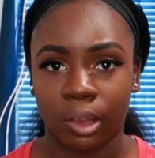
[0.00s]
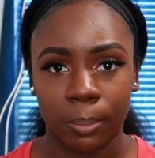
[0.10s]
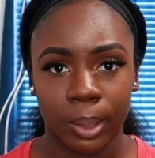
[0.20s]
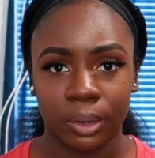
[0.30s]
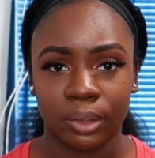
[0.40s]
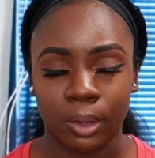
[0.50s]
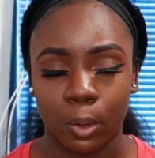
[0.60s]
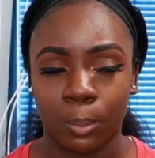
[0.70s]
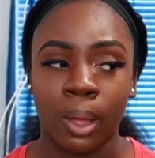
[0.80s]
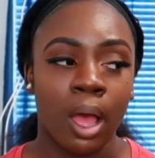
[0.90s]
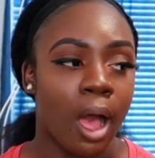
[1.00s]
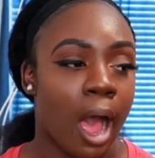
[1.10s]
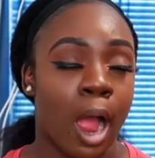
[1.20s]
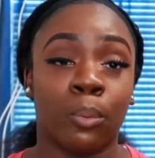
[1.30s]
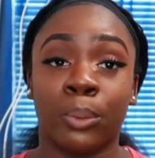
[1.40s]
shea butter soap.
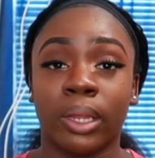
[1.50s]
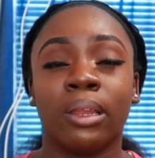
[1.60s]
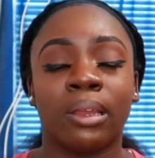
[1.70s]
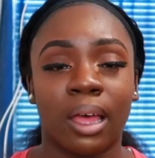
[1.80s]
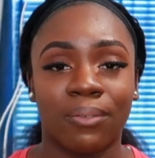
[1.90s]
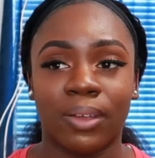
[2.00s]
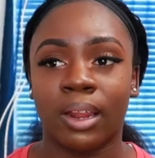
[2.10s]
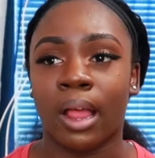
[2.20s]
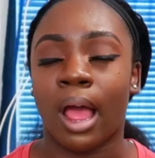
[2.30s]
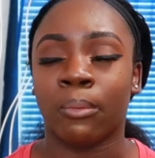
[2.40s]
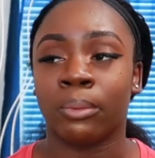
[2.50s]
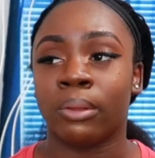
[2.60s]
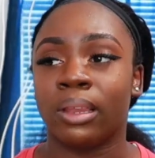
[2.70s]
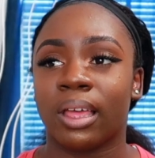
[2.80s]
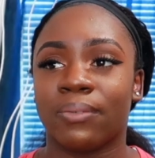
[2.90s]
I really love it. I
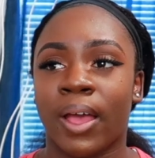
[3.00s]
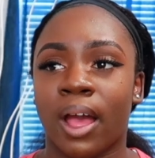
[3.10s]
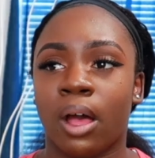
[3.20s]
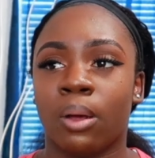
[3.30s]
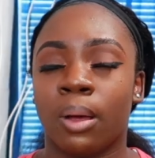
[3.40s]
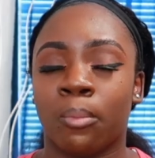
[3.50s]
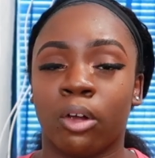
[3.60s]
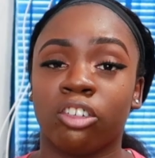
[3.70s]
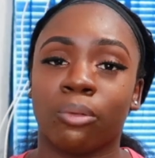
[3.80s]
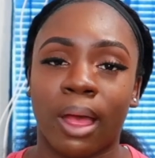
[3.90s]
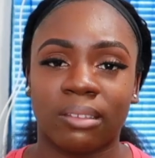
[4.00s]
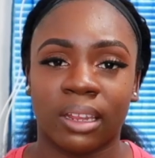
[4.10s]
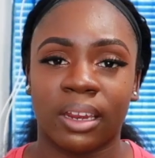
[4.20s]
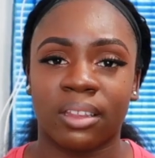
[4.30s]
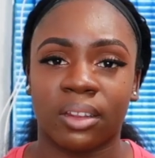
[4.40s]
really love how
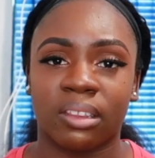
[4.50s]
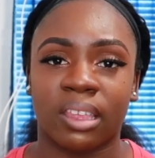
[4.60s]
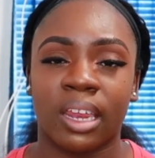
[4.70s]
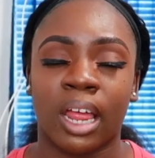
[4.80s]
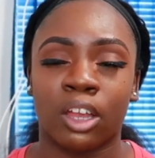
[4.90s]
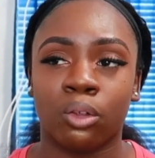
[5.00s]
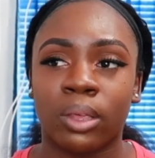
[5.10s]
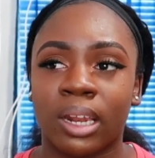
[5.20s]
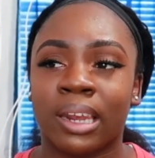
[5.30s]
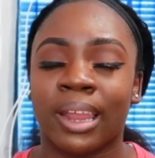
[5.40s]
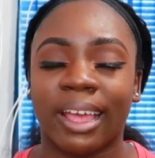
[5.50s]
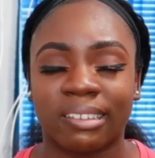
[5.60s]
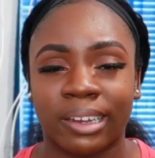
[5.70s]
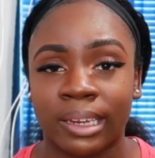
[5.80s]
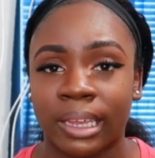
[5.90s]
moisturizing it is on the skin. I do get a
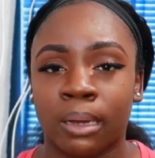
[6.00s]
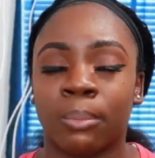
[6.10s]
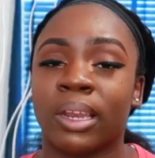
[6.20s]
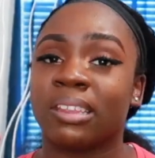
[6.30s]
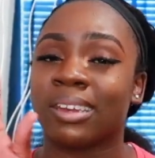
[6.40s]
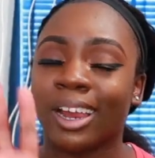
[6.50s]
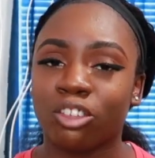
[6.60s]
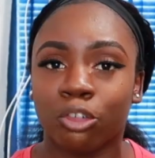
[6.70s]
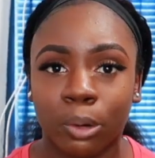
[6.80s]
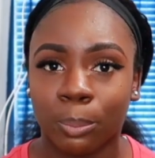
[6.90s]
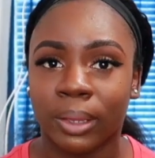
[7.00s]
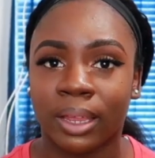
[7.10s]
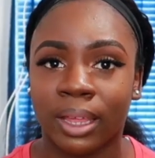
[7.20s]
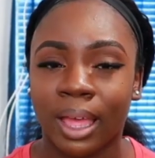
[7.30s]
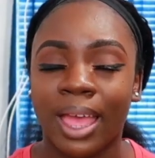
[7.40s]
nice clean, but it's not
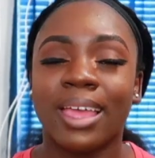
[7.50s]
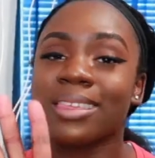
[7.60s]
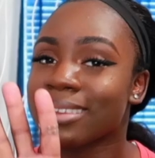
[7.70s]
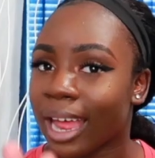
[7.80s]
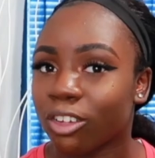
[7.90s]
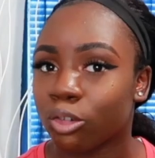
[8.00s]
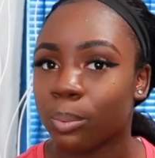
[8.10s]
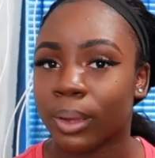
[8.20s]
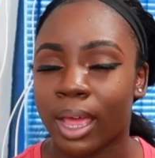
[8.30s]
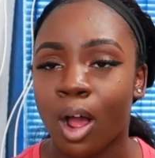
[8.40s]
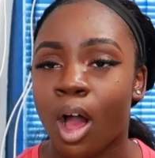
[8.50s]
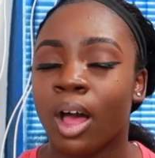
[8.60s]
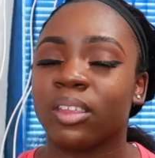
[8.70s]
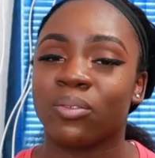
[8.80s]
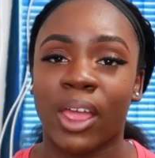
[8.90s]
stripping. It's not stripping at
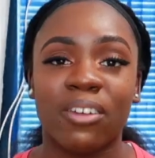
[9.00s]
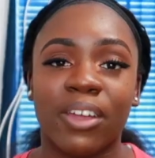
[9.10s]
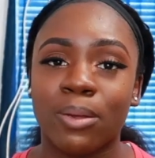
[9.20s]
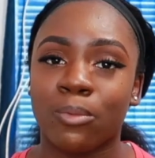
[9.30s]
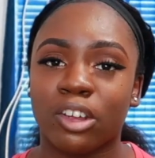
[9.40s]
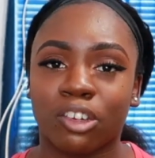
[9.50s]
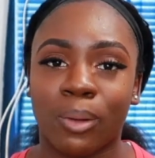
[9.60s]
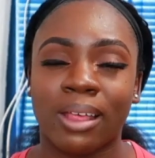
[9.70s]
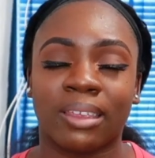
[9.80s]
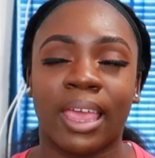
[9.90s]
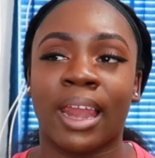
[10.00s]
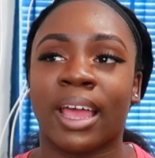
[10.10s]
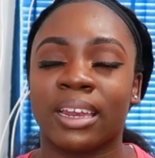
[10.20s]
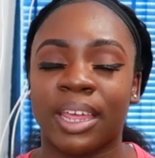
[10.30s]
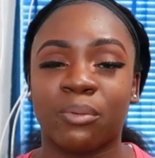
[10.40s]
all. It's very, very moisturizing and I
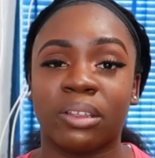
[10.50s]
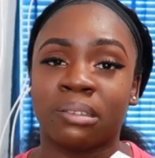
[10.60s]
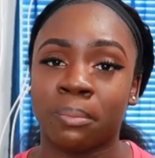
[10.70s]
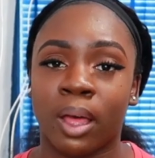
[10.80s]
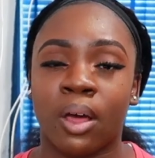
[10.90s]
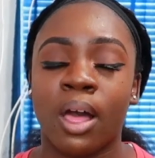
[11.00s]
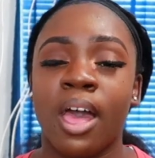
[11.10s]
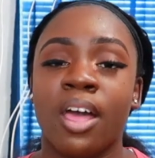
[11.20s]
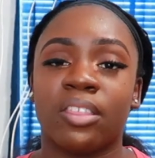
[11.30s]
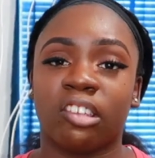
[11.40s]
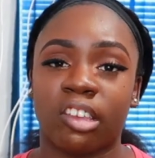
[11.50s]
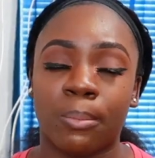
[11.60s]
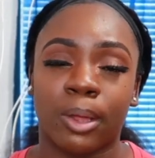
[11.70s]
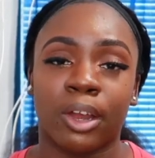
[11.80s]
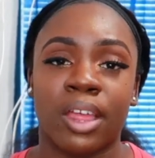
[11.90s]
can definitely smell the
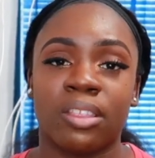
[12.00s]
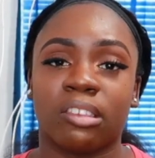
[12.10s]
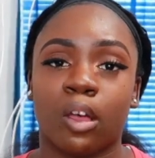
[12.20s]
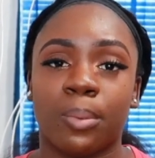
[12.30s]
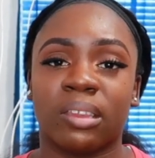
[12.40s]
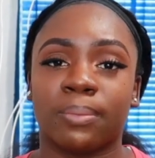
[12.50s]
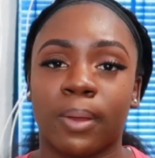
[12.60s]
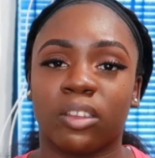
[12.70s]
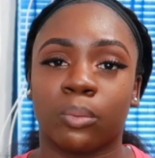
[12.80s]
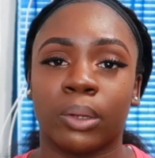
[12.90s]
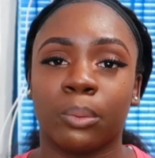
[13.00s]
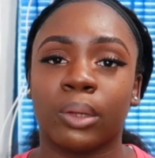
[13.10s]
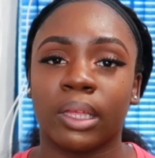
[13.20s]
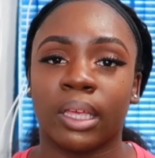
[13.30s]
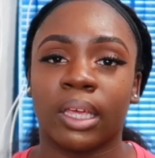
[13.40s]
shea butter in the soap. It smells really,
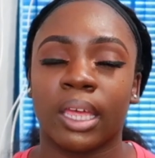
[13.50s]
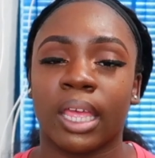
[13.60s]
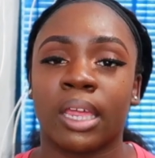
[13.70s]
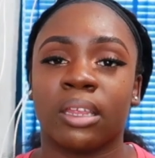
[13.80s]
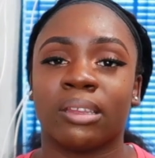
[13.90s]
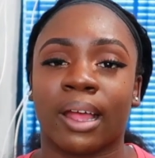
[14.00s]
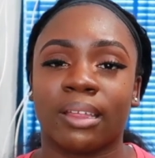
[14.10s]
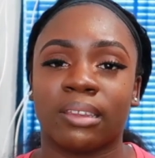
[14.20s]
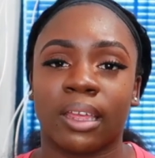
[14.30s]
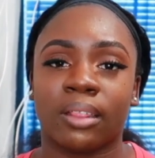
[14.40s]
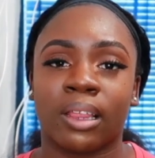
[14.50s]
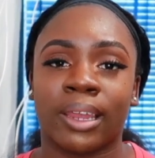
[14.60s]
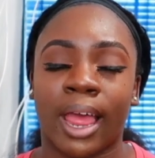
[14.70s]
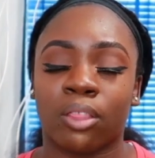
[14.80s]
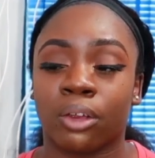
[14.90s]
really good and it's, like I said, the
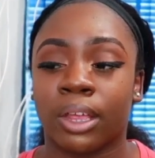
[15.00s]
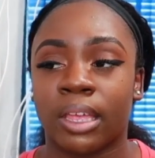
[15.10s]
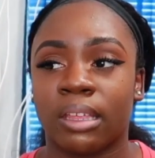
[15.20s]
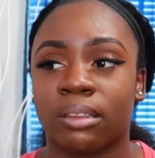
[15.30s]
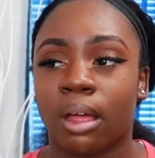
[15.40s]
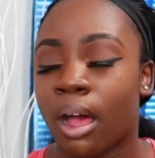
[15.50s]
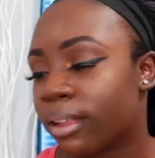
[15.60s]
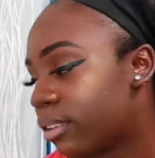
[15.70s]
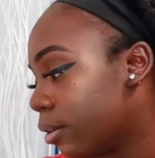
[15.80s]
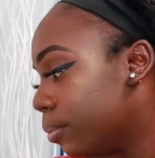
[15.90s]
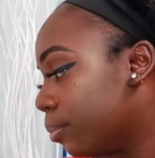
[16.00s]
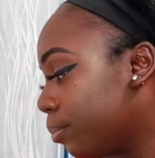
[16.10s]
lather is awesome.